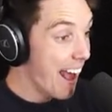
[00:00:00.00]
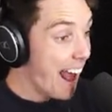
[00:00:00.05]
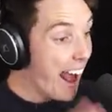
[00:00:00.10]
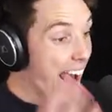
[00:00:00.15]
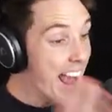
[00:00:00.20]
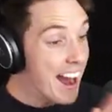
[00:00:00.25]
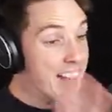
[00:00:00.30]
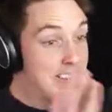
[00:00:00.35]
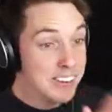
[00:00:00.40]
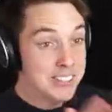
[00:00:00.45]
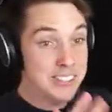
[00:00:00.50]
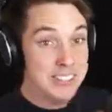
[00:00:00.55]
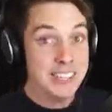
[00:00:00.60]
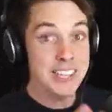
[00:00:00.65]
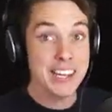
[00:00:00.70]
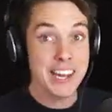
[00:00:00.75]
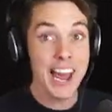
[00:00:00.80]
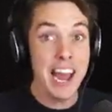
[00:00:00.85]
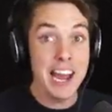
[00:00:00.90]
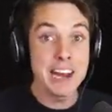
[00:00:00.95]
How does
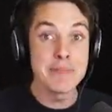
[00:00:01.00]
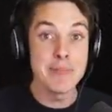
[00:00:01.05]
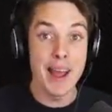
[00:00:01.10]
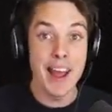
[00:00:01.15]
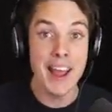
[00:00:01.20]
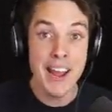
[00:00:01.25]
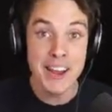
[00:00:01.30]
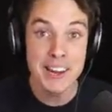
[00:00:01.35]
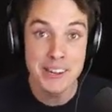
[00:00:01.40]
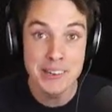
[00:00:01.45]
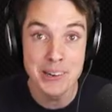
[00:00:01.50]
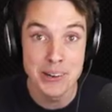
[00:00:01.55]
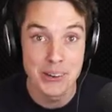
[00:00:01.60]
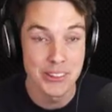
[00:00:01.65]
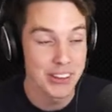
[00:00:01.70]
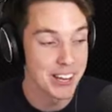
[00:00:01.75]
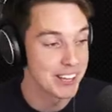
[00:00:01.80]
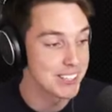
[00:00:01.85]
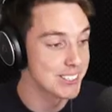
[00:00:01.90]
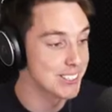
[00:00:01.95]
the game handle
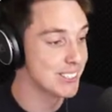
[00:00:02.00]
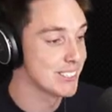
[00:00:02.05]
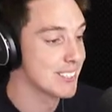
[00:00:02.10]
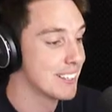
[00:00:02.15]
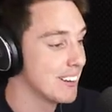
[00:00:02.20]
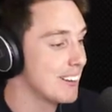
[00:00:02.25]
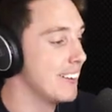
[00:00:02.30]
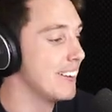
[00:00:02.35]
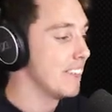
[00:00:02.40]
this?